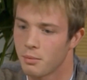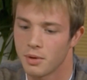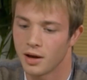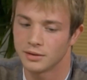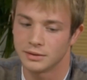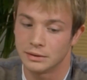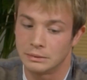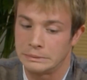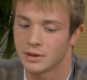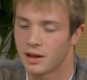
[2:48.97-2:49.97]
but
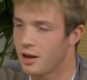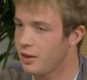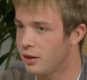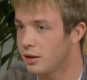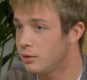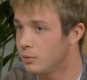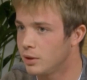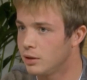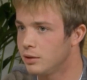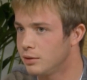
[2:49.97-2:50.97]
I think it
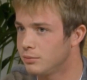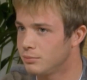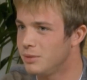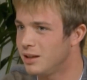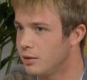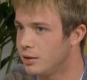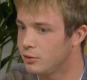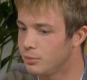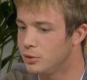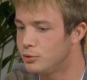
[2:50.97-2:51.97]
will be a
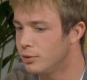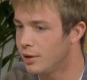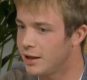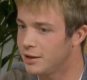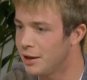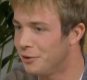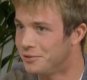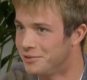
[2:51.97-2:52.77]
little bit too late now